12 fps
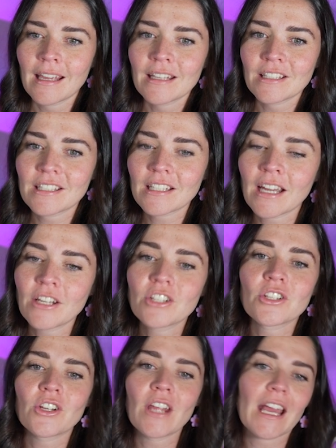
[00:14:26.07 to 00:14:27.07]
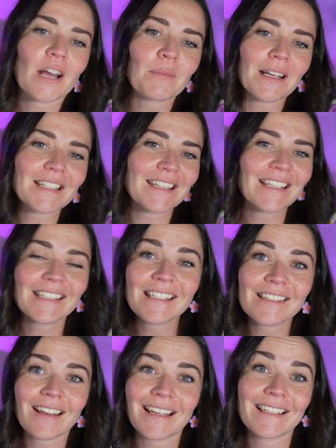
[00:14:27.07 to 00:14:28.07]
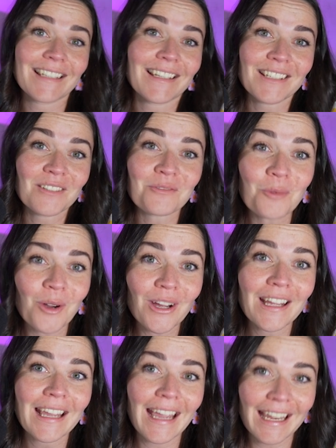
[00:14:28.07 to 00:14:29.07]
just to kind of show you how much this design doesn't work